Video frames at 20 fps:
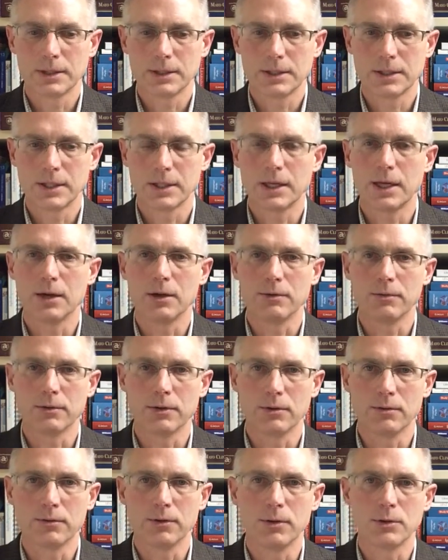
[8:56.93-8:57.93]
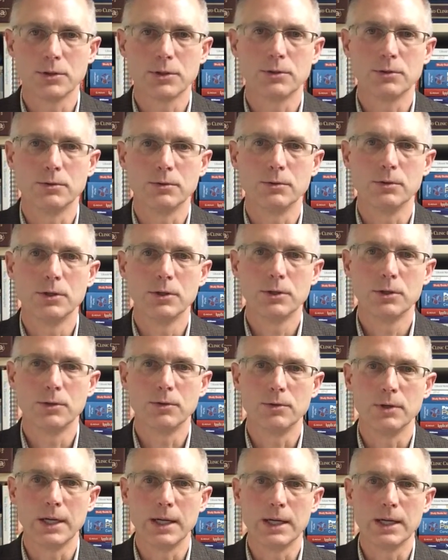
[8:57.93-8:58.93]
to care for the folks
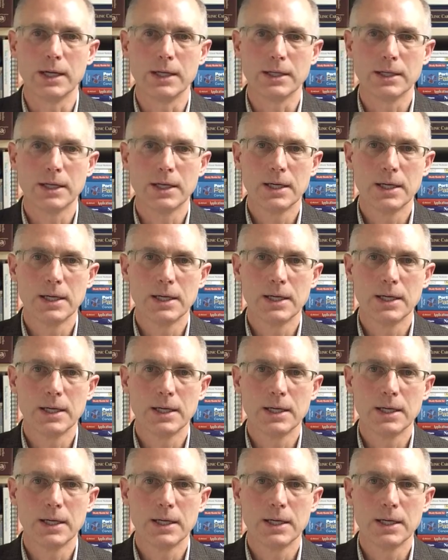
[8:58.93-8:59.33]
who need it.